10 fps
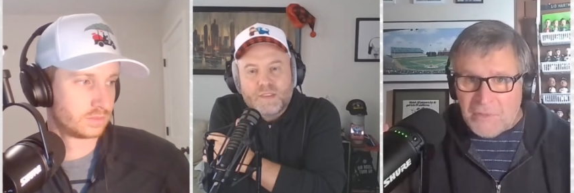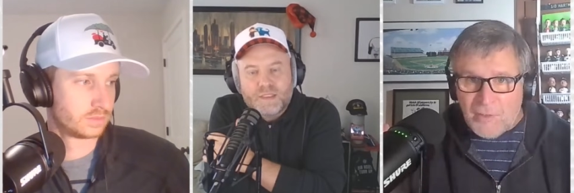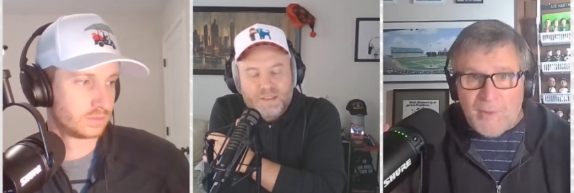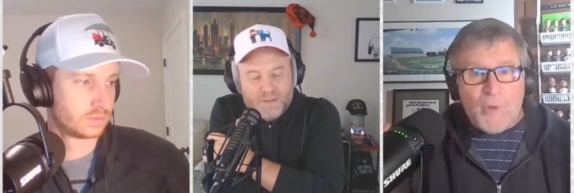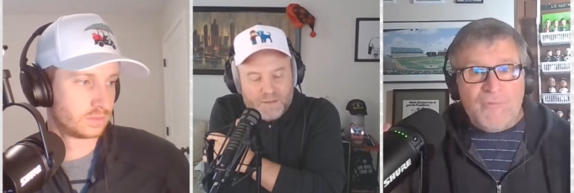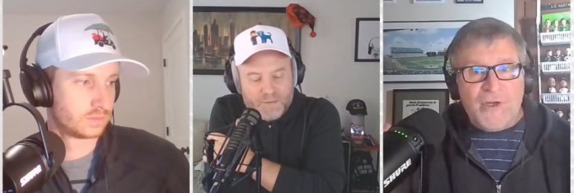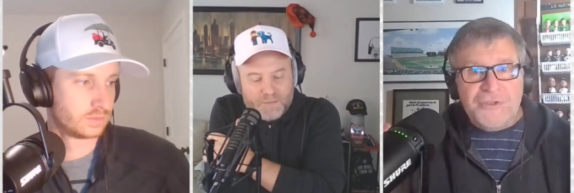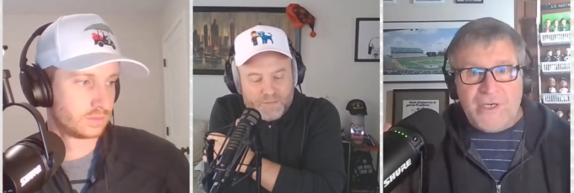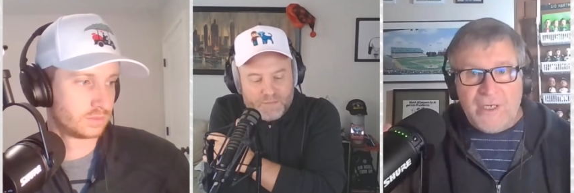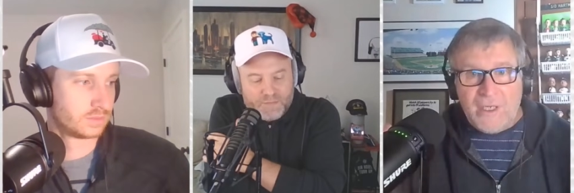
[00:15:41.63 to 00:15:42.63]
Speaker 1: little bit more
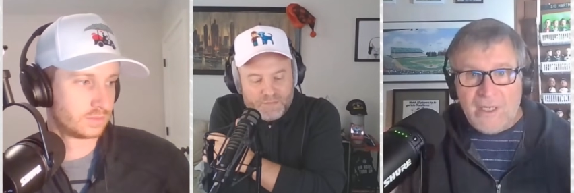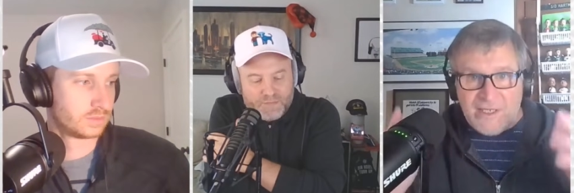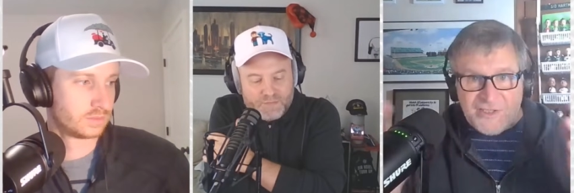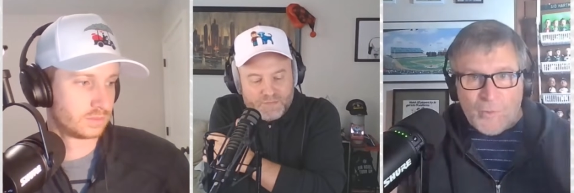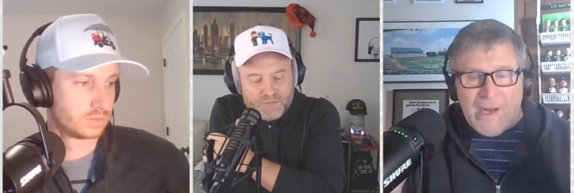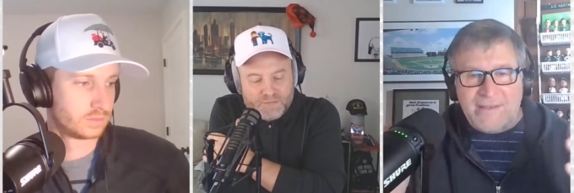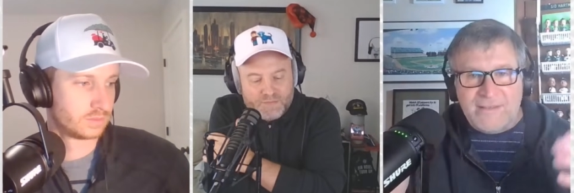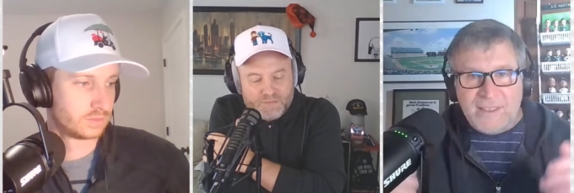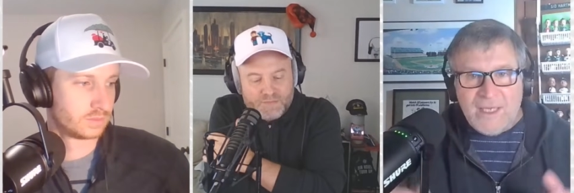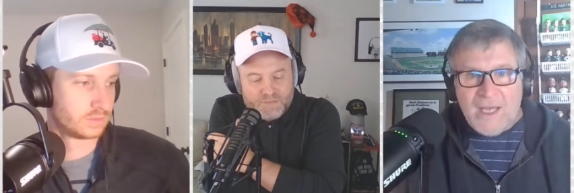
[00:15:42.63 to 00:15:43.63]
frustrating, his right.
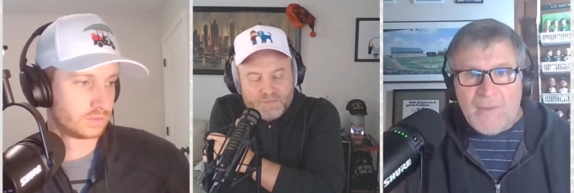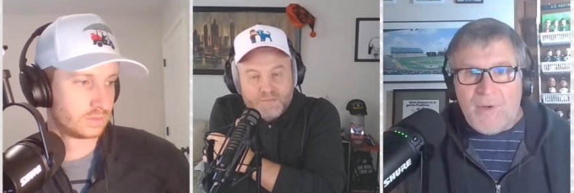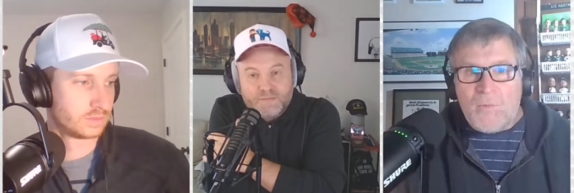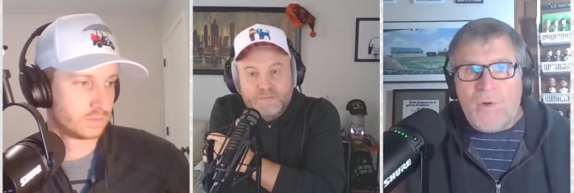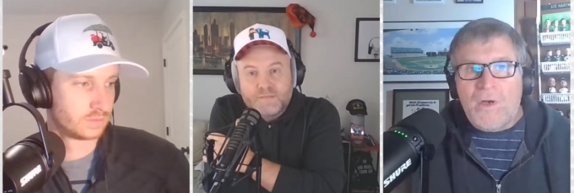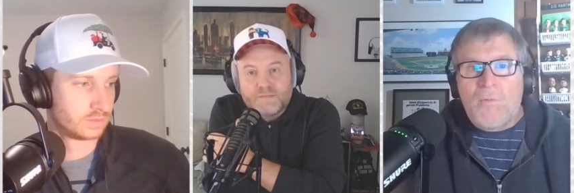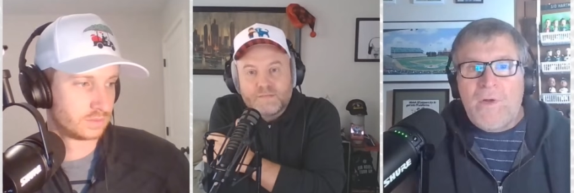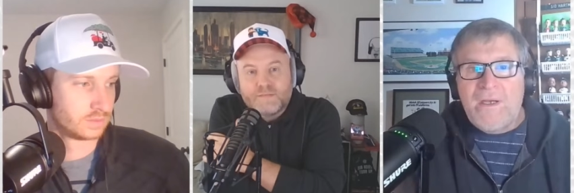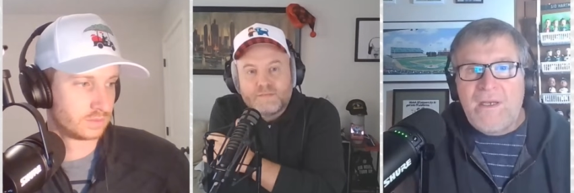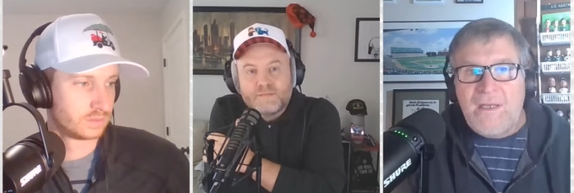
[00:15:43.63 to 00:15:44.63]
But what
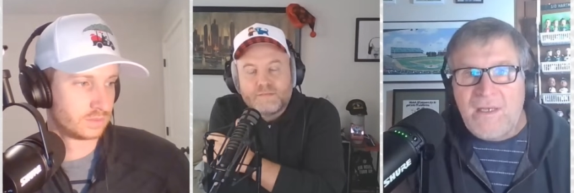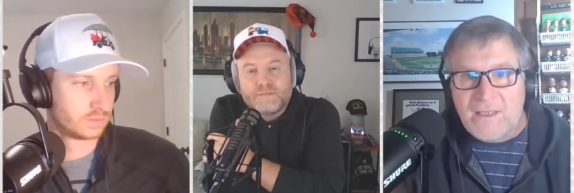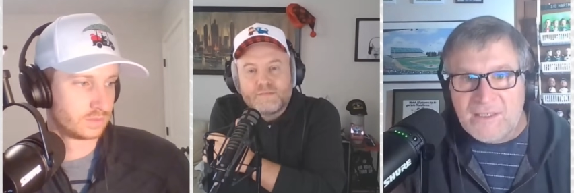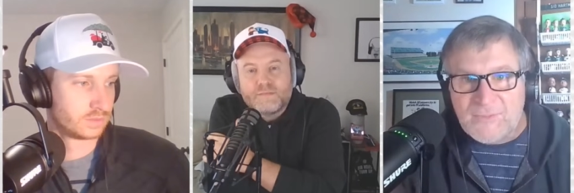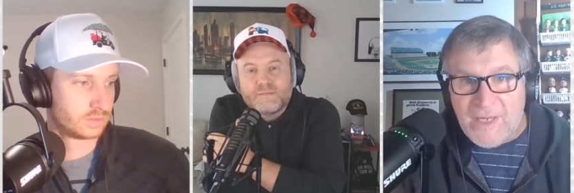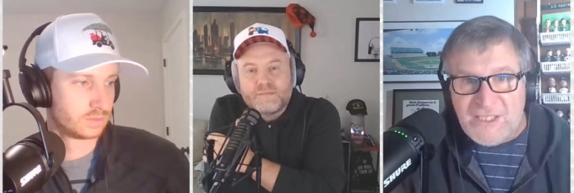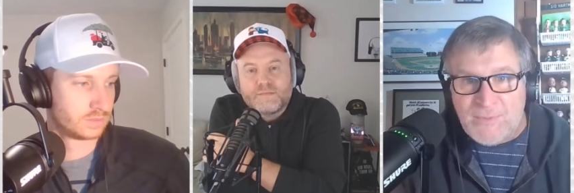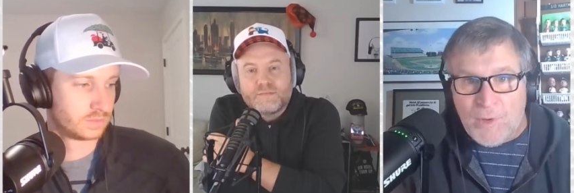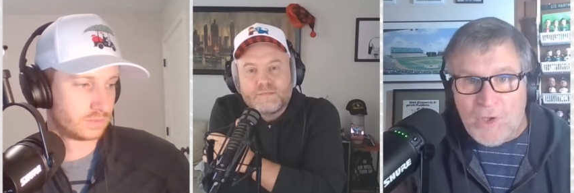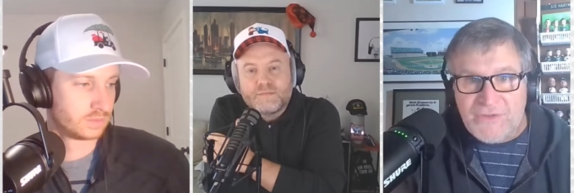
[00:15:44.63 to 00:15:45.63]
we need is
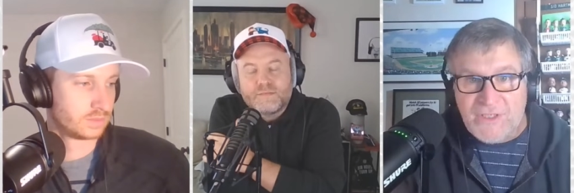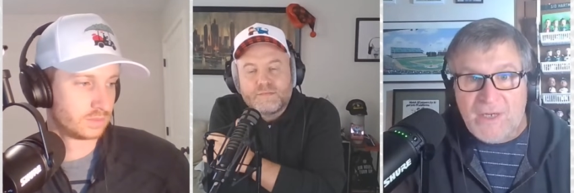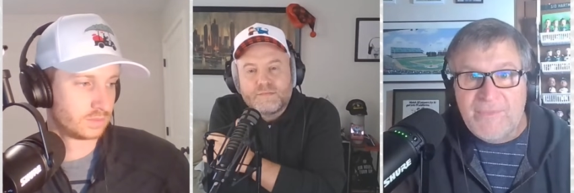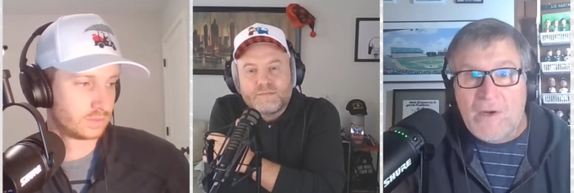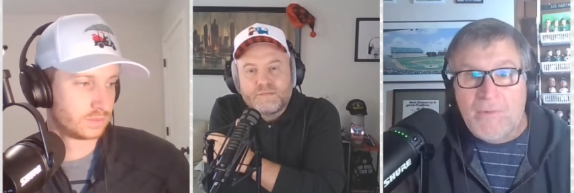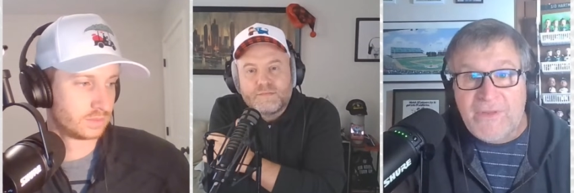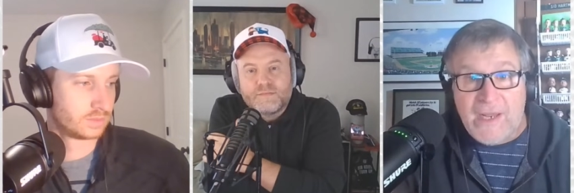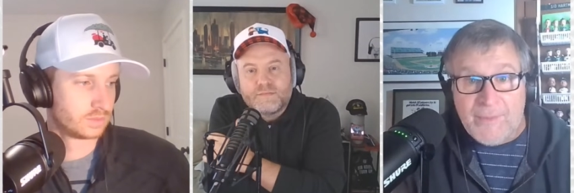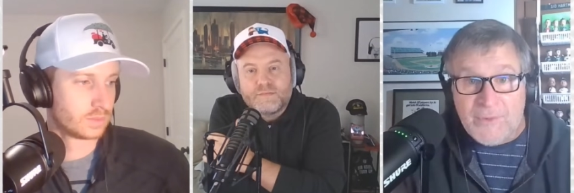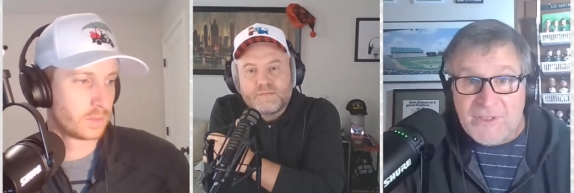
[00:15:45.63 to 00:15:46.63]
baseball to come down with a
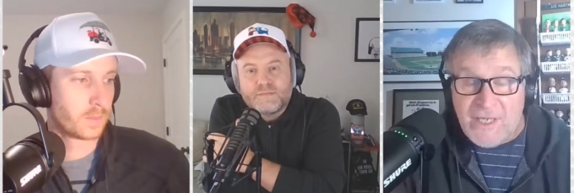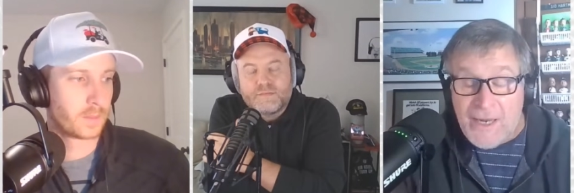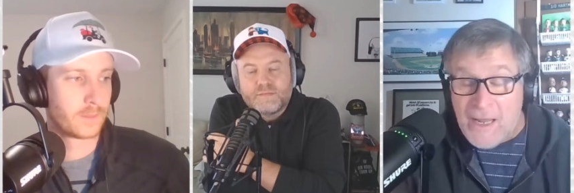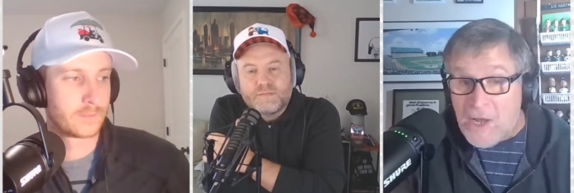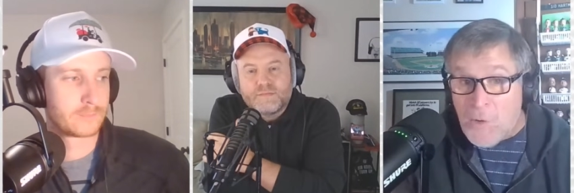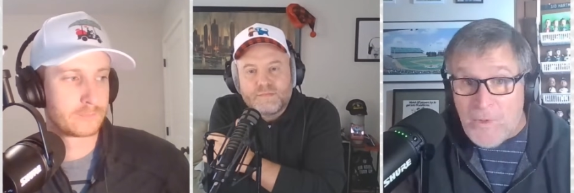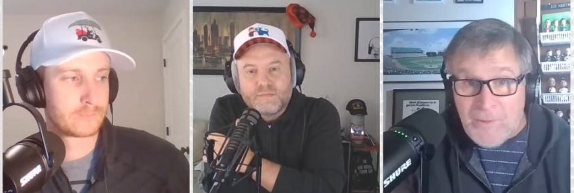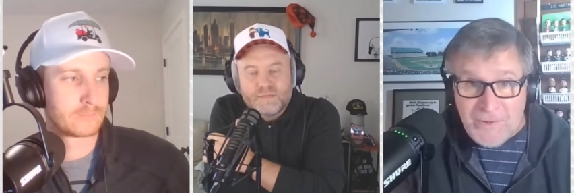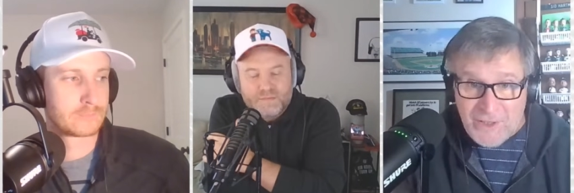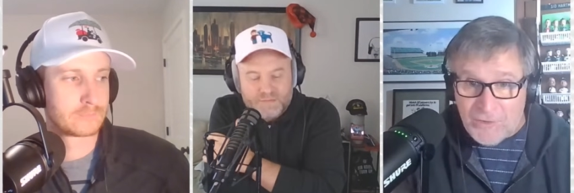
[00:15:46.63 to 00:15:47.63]
hammer and say, we
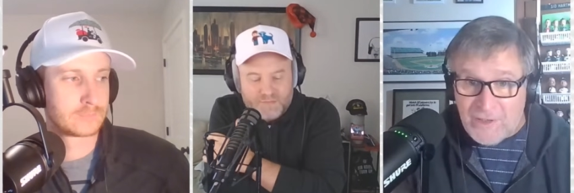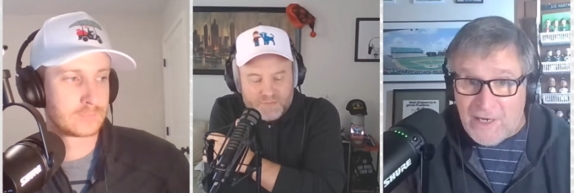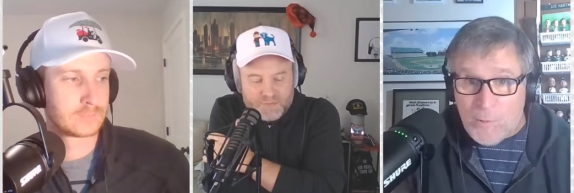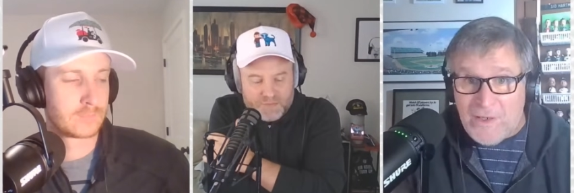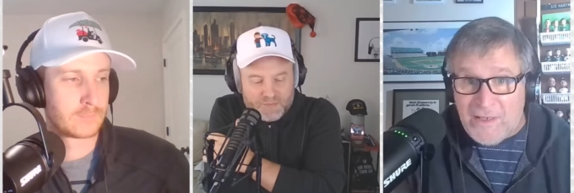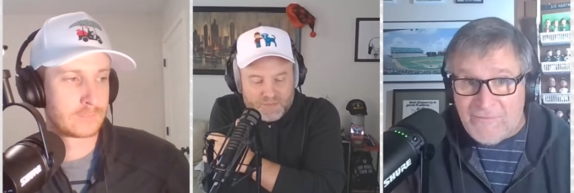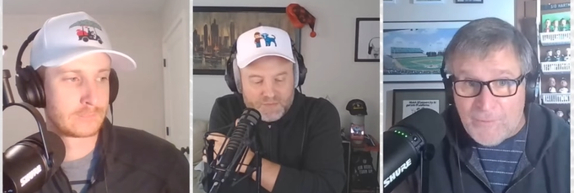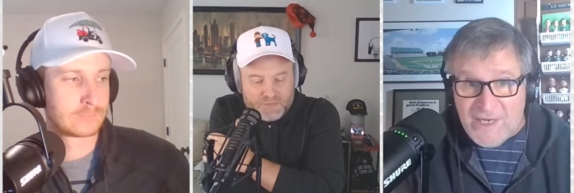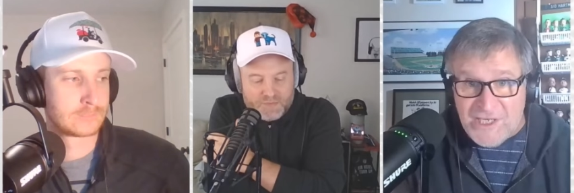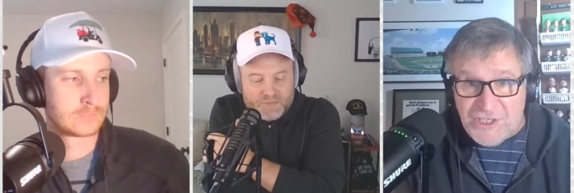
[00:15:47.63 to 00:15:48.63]
really don't care what
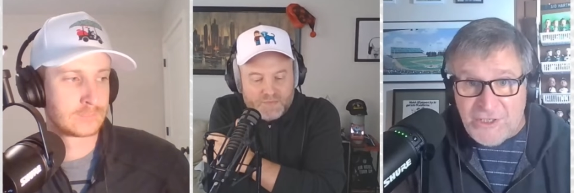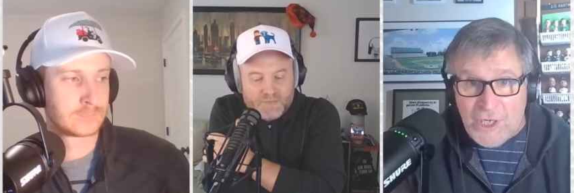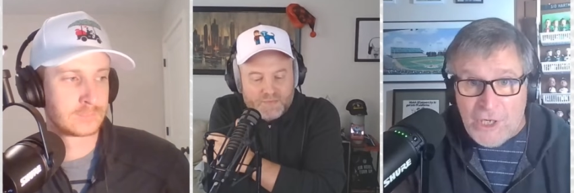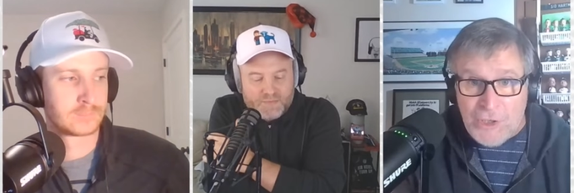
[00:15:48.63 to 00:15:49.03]
information